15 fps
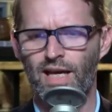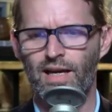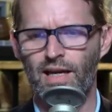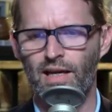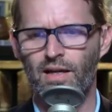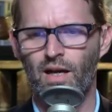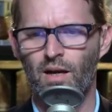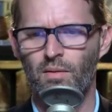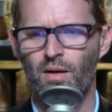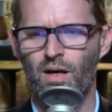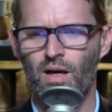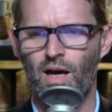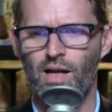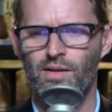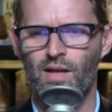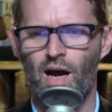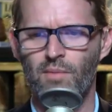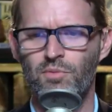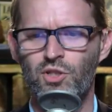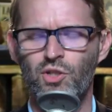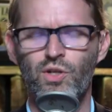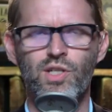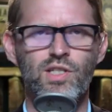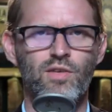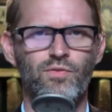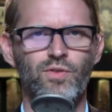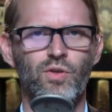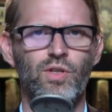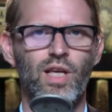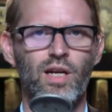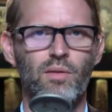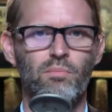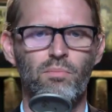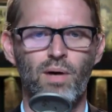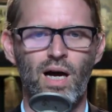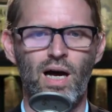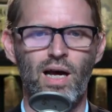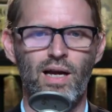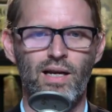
Uh, I, I'm curious if they'll get it by